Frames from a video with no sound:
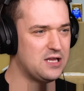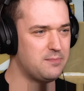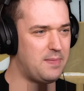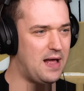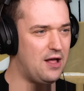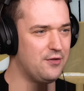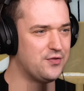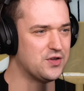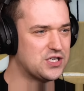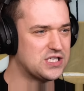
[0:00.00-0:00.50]

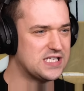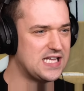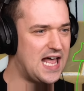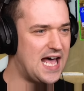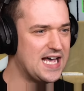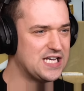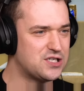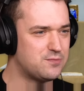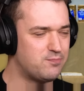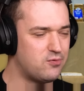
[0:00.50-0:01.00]
about the
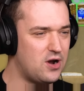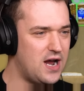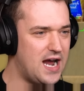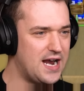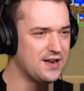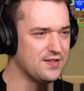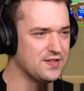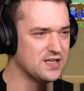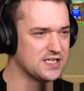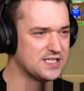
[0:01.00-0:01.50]
sliced bread
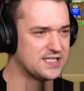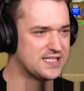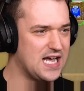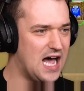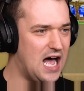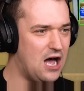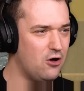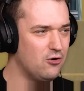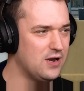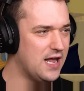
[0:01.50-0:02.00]
in this
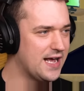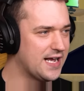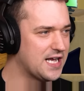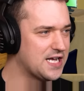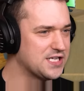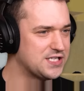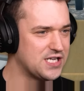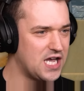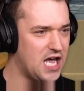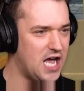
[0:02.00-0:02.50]
town, like I
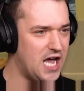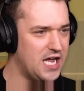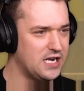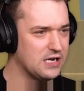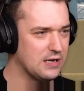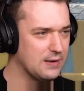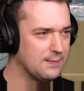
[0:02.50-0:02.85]
said.